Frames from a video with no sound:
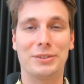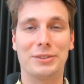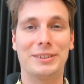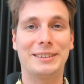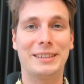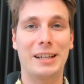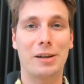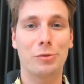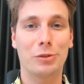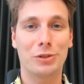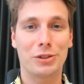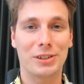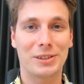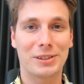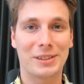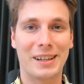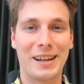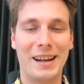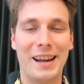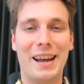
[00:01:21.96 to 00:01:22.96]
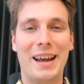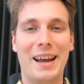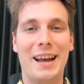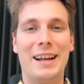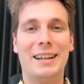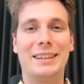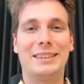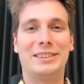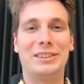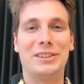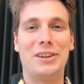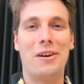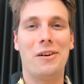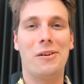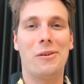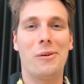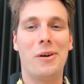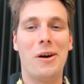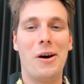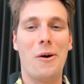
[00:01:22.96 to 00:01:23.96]
table just to
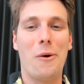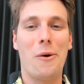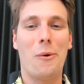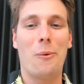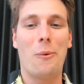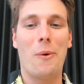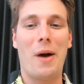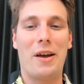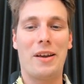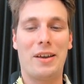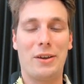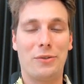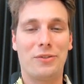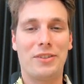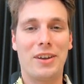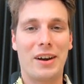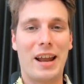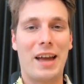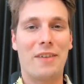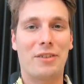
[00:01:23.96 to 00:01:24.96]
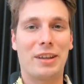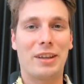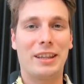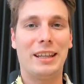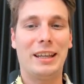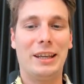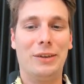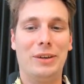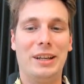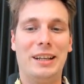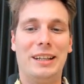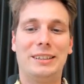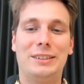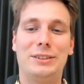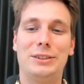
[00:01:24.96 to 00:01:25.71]
know you've done everything you needed to